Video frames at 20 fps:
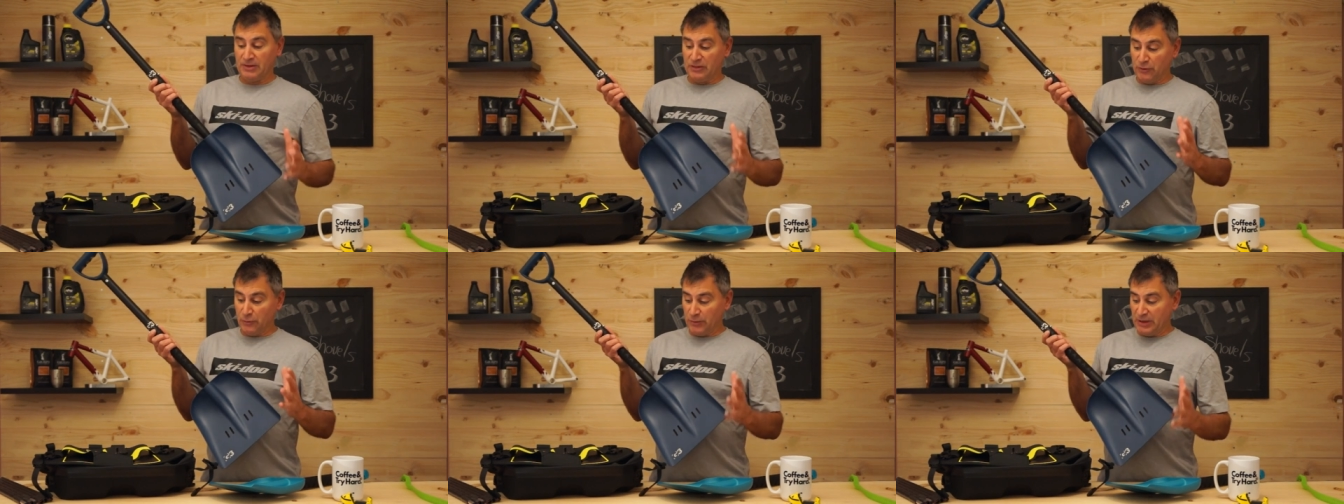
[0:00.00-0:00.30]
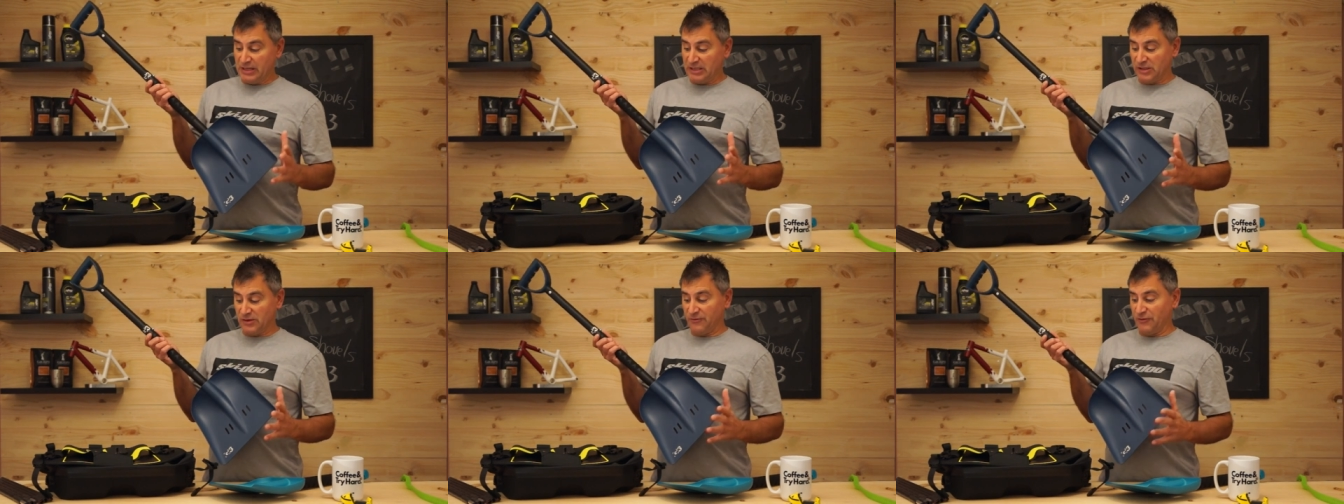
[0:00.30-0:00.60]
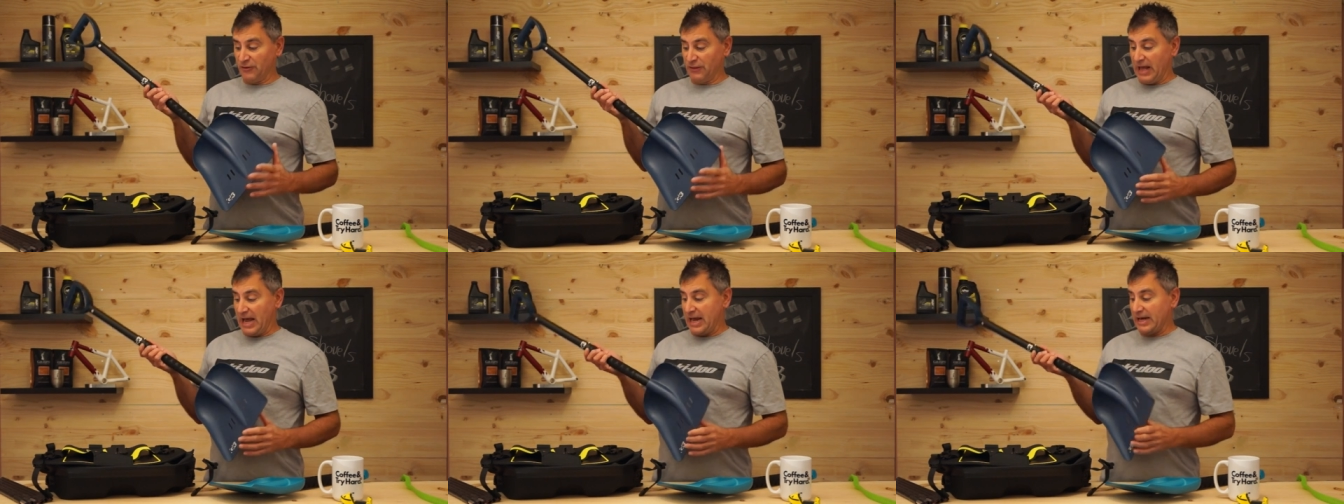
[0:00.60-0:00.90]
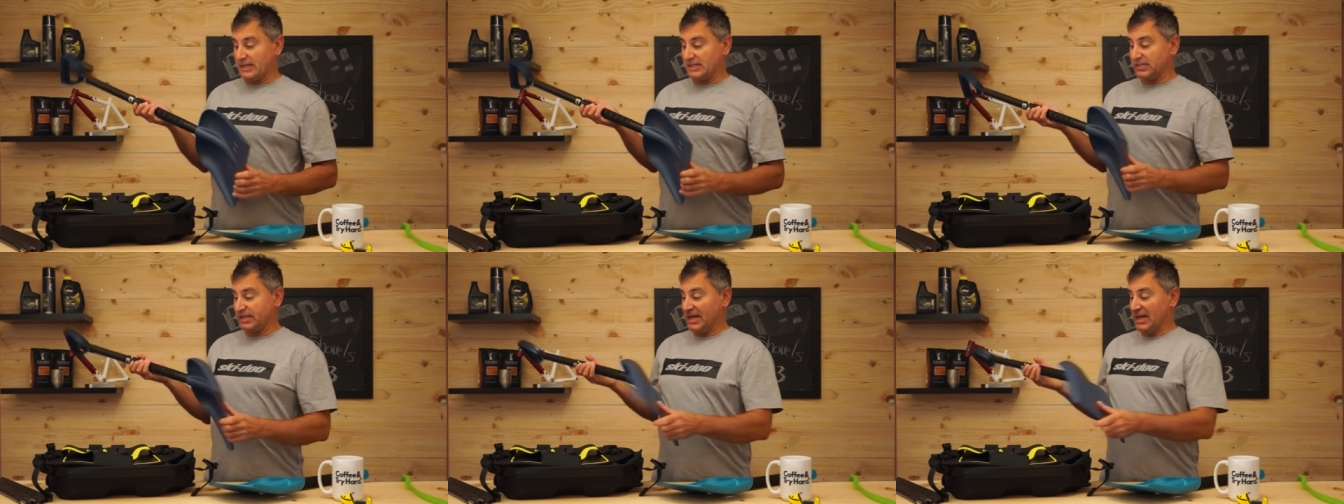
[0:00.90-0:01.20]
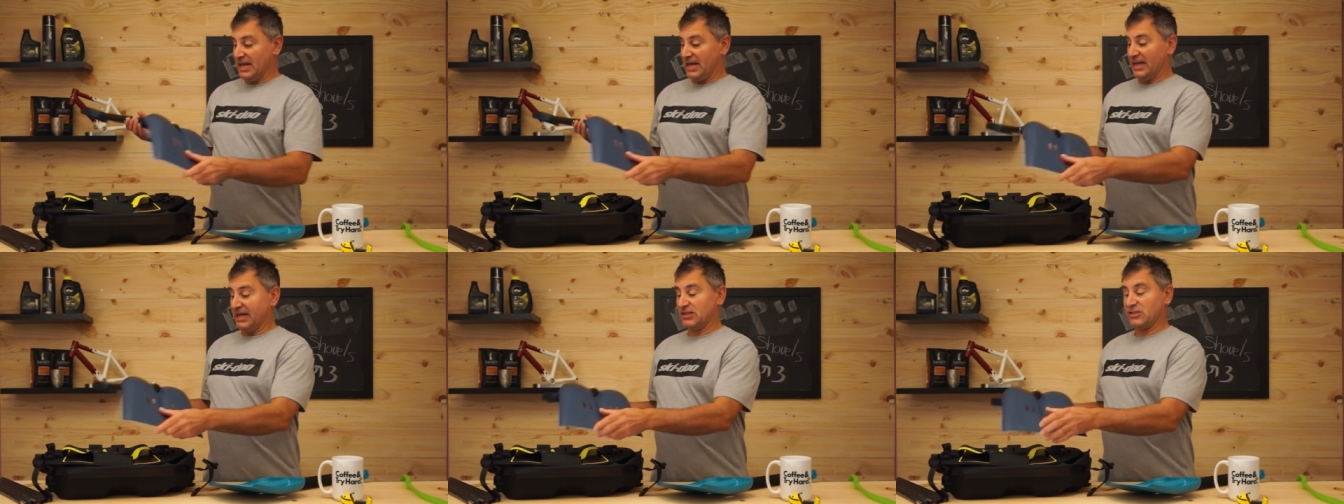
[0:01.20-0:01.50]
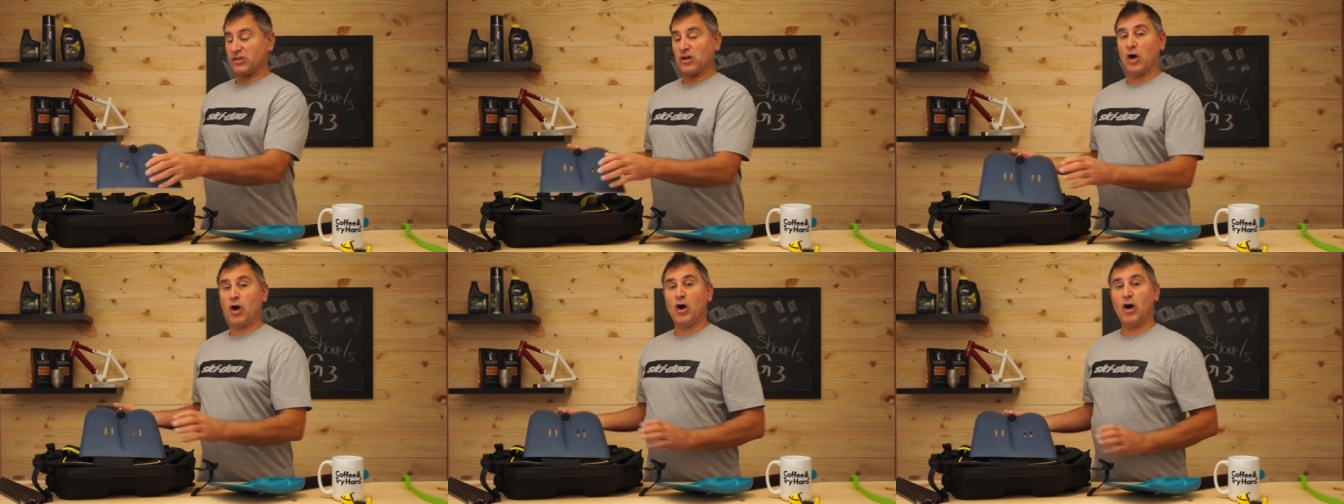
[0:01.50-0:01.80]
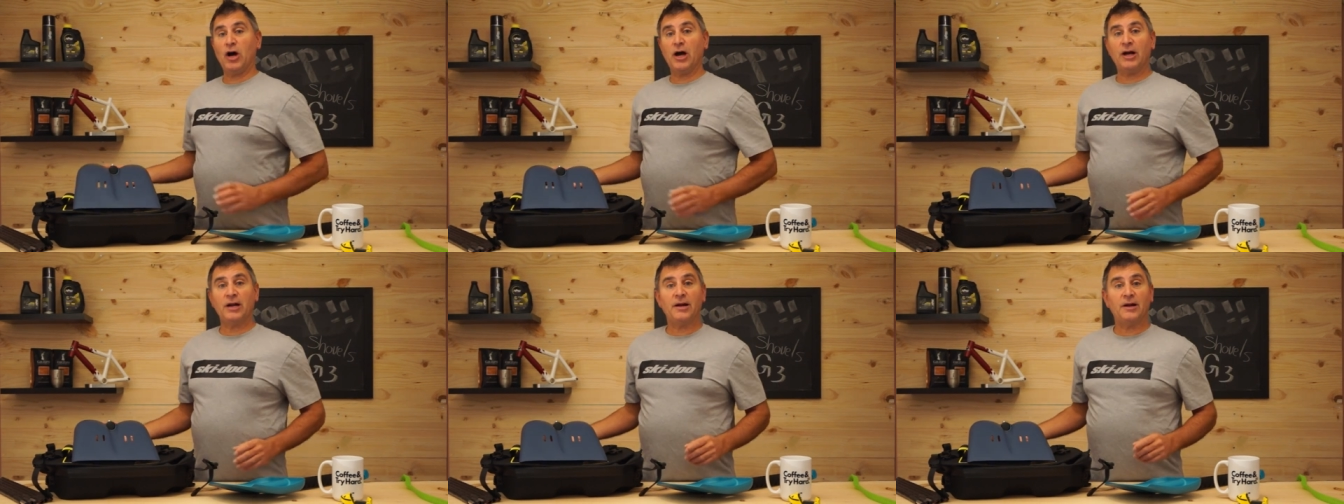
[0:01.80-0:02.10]
And the reason for that is it's
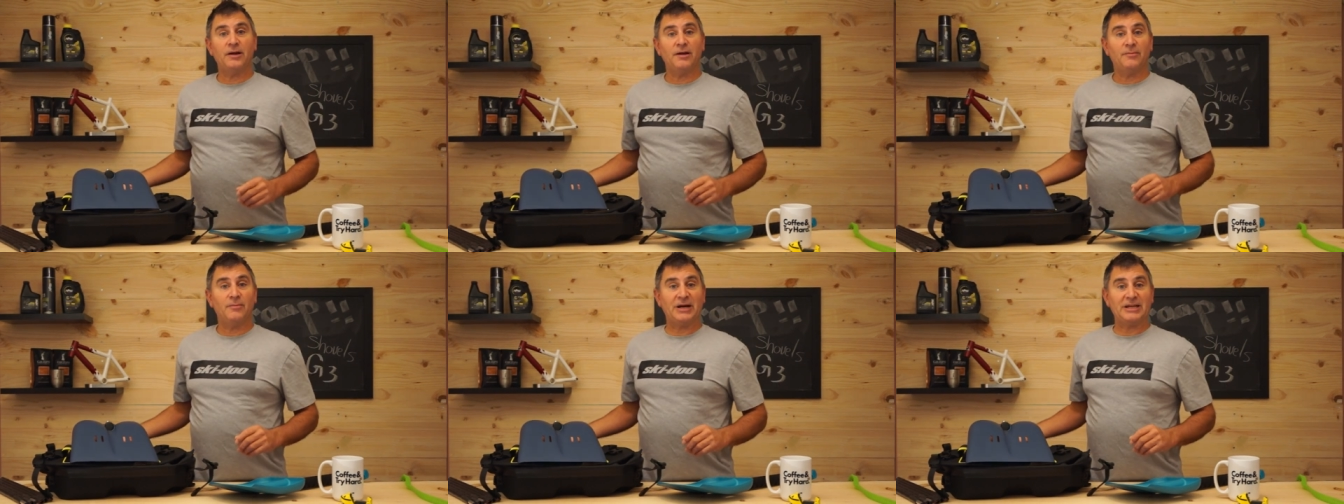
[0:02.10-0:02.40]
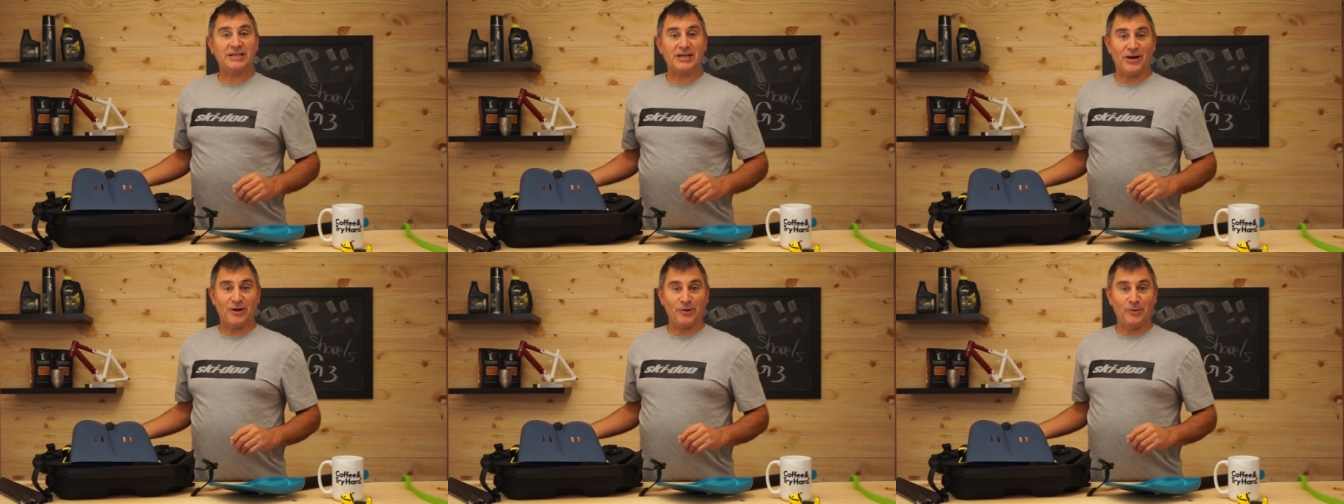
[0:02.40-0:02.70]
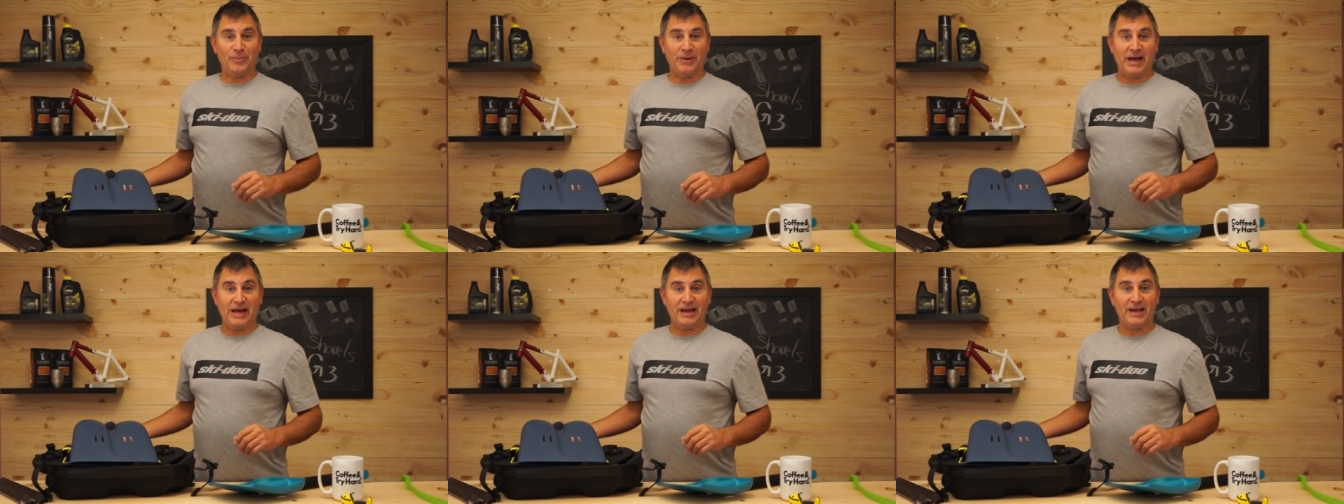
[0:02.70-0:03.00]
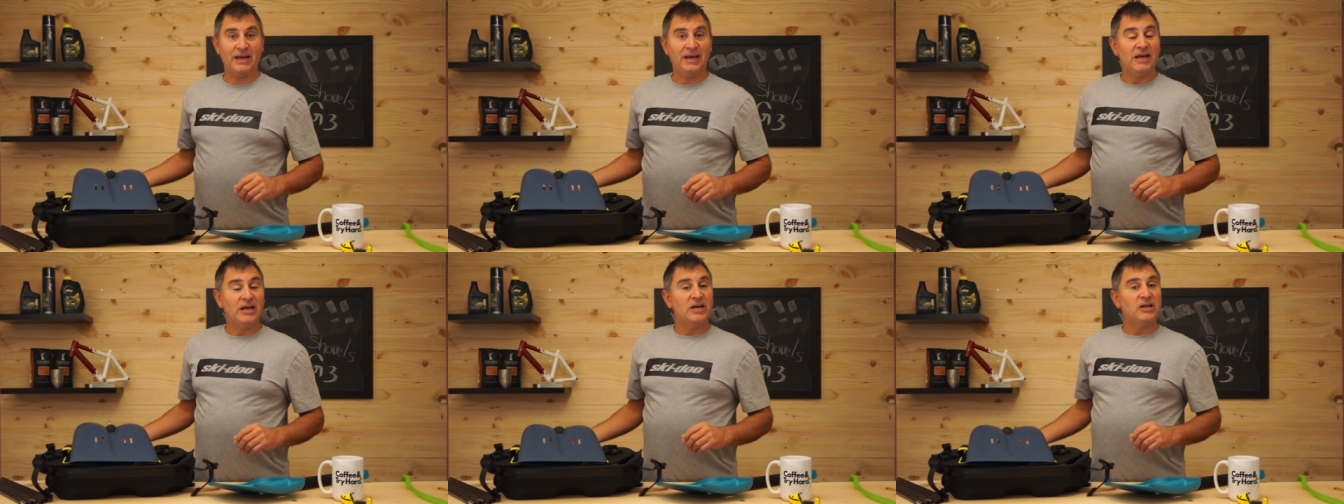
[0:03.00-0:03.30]
on my tunnel bag.